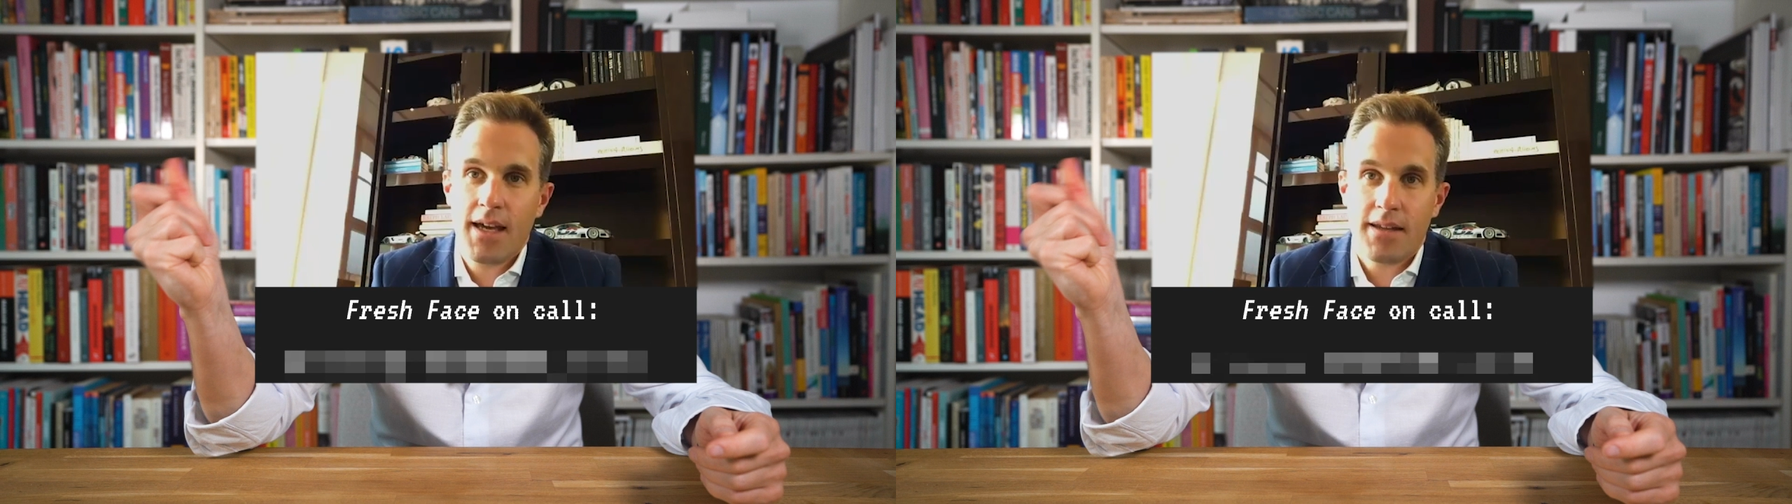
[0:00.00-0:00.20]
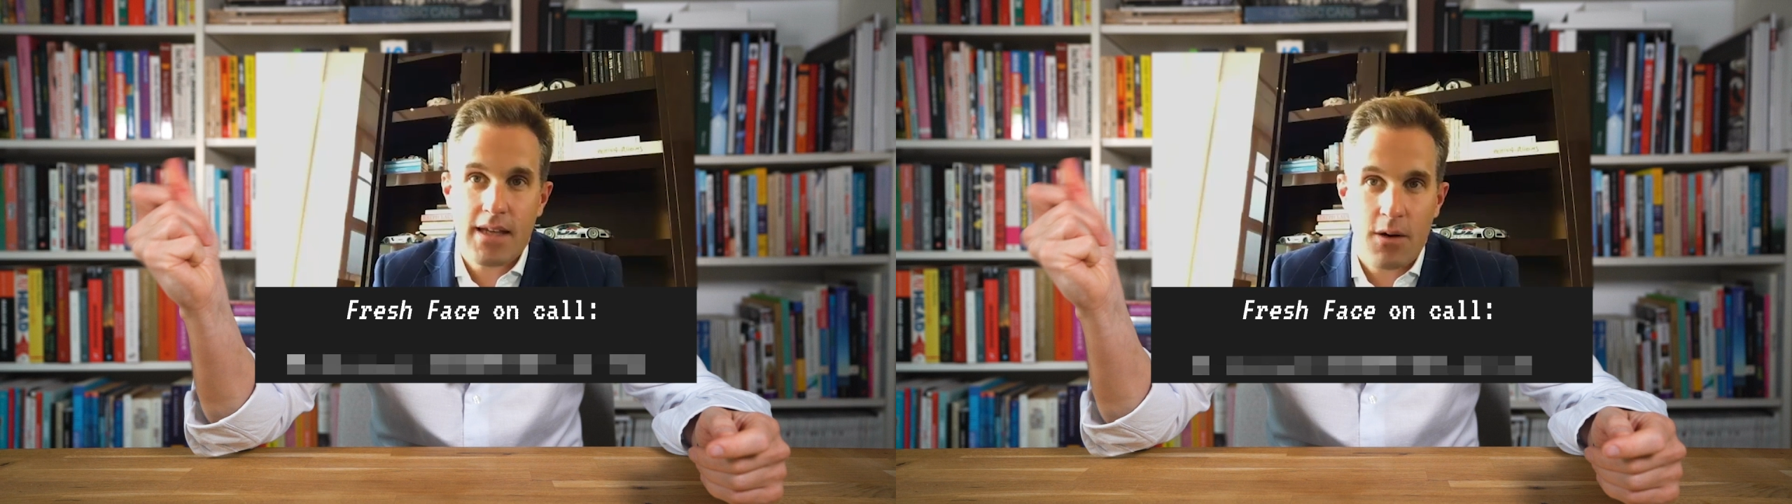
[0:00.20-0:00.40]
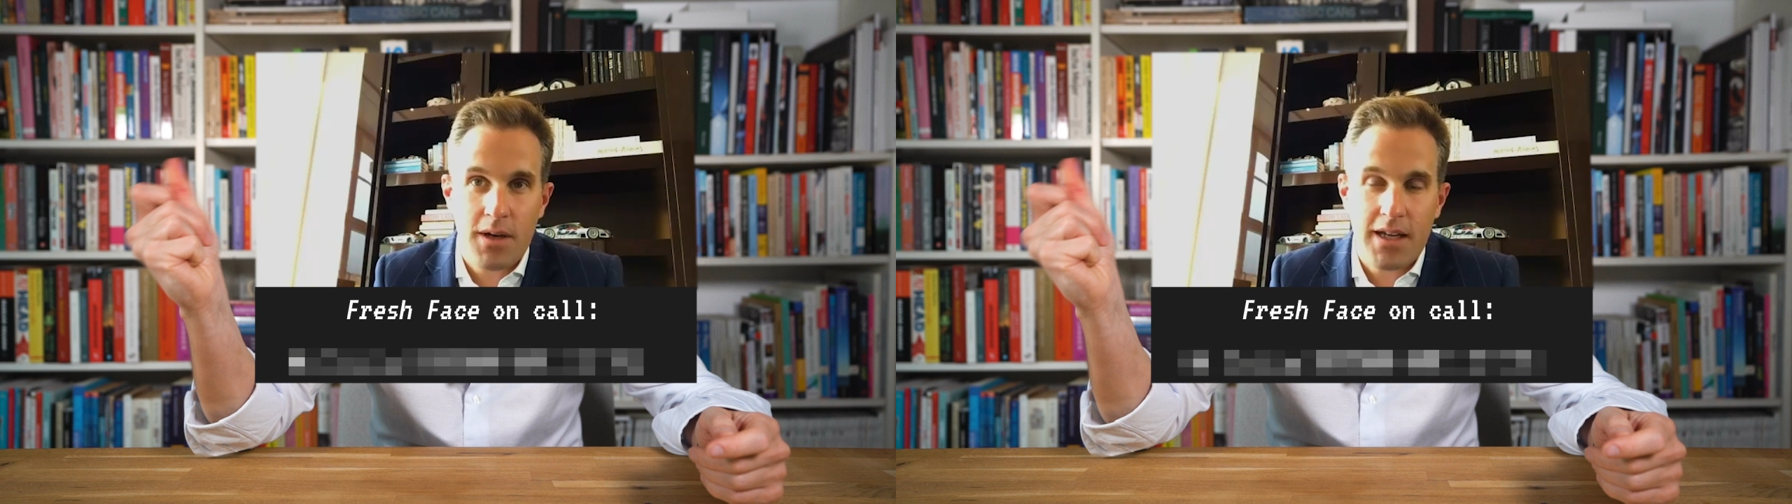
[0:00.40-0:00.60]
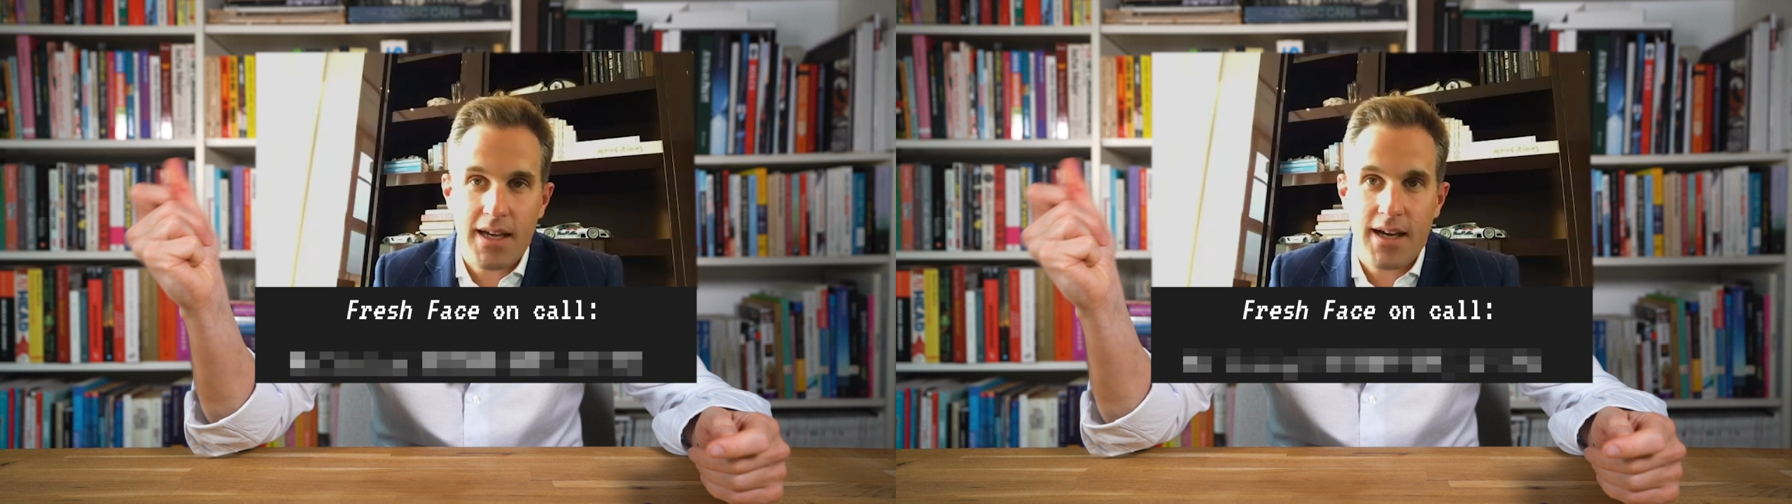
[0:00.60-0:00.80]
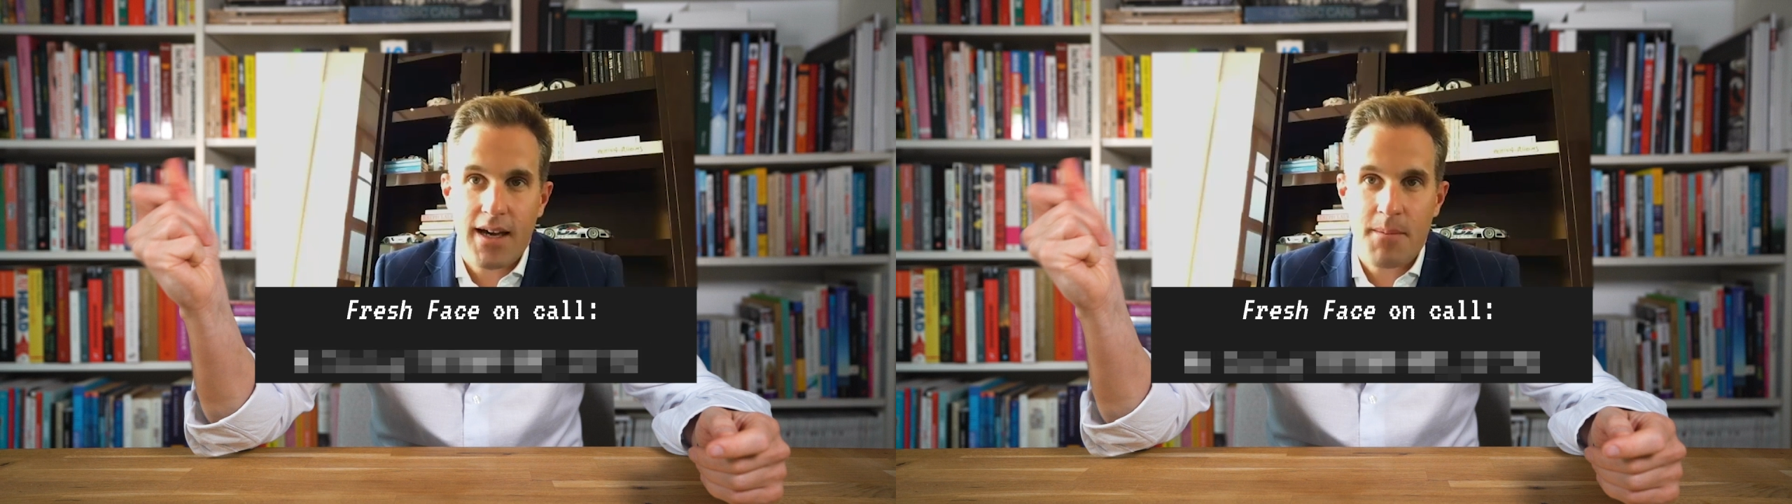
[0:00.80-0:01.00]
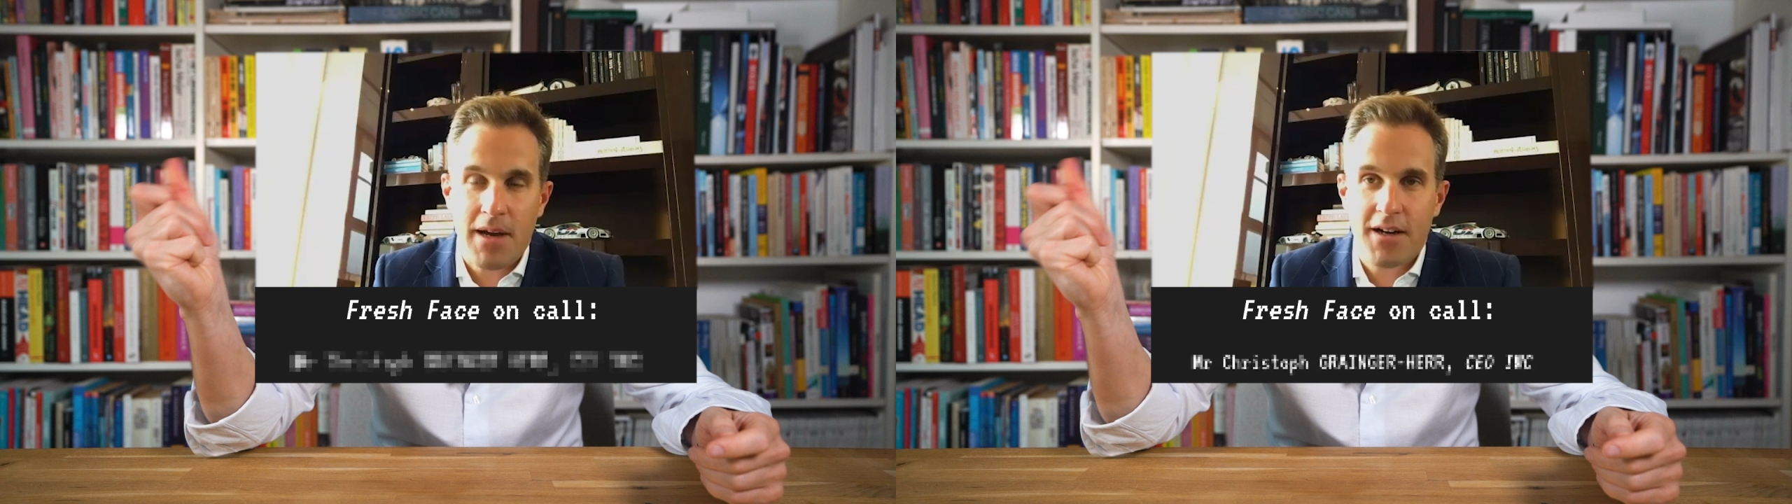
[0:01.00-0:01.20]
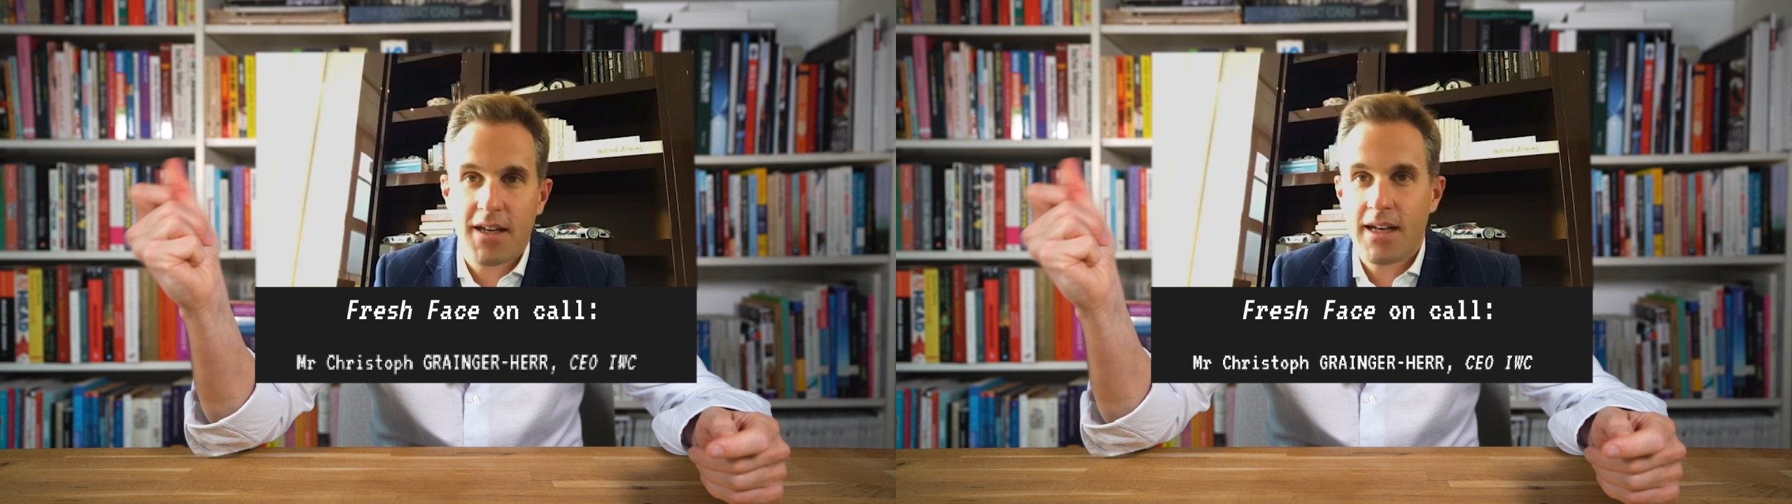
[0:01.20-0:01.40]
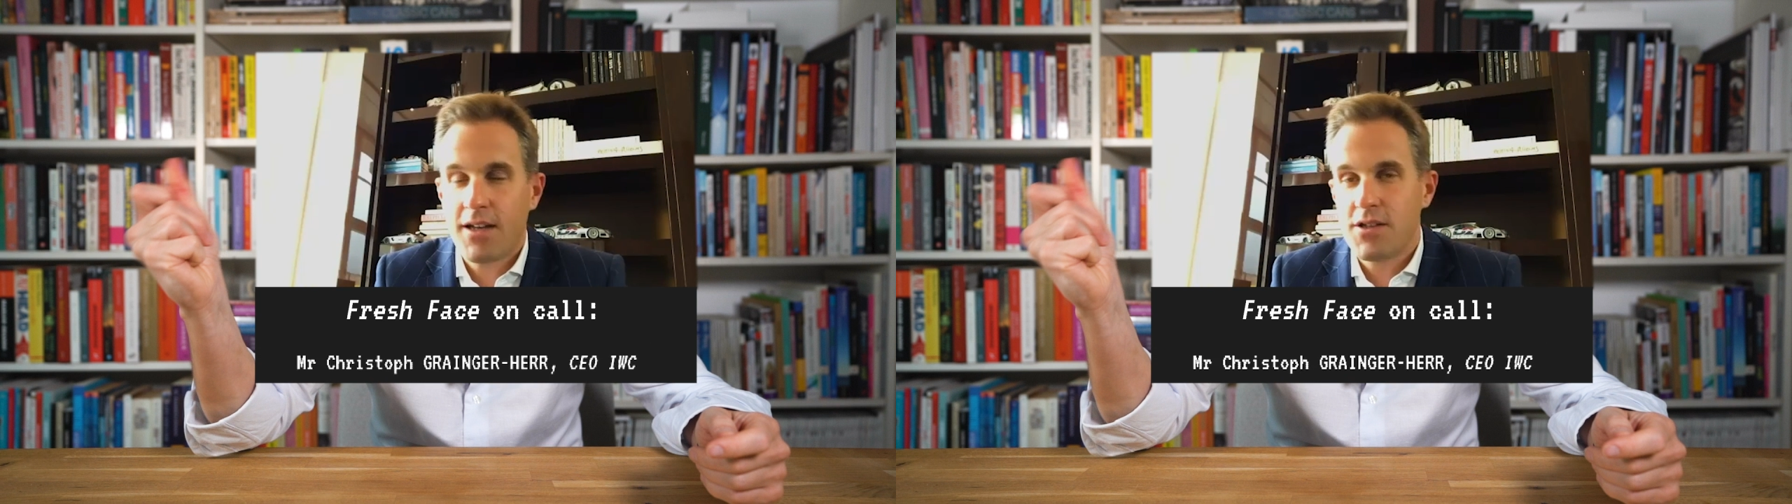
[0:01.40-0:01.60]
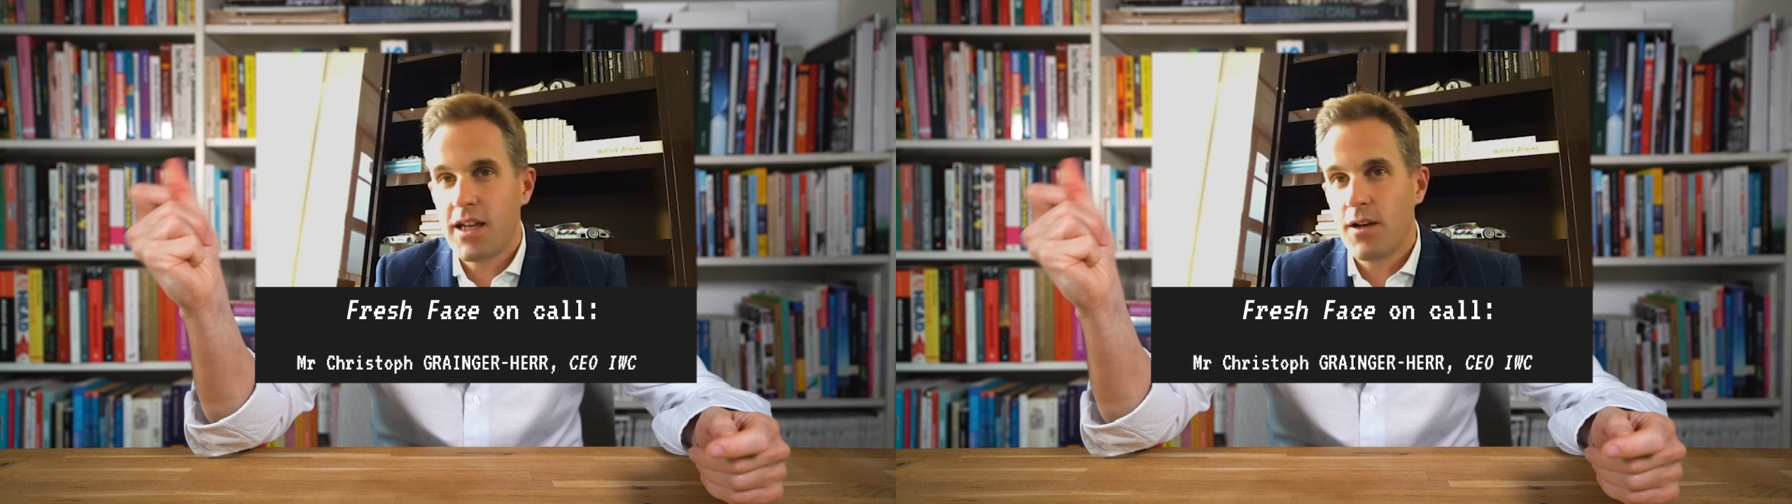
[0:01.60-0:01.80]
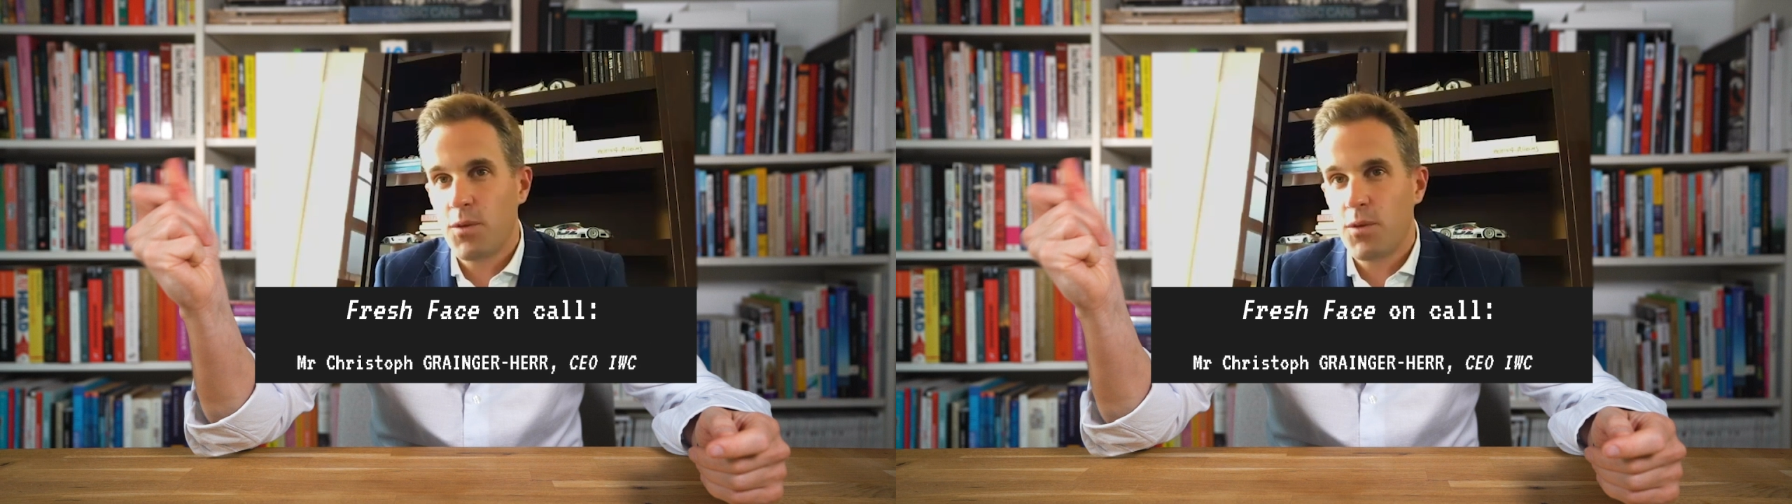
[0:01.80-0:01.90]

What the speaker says: the only American engineer